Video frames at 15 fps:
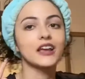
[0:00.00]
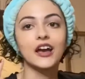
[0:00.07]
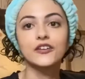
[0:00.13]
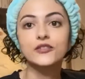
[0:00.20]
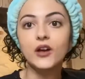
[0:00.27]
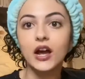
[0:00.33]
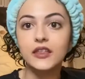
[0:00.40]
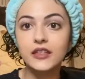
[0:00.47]

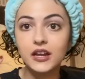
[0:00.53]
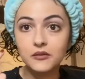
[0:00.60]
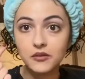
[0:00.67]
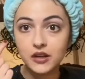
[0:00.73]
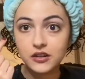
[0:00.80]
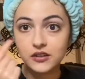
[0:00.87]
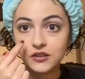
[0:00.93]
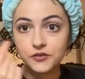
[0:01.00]
So I think I'm
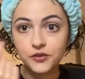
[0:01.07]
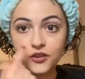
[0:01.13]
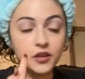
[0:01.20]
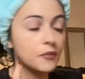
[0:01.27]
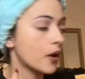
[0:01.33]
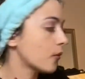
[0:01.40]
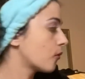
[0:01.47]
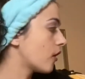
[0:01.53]
going to just fill in
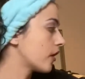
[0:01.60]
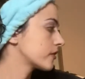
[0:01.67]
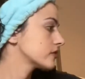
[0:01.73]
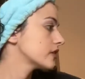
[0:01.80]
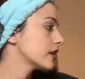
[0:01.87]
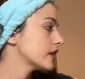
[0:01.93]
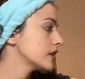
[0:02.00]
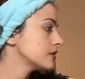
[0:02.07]
my
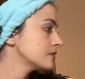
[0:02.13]
waterline.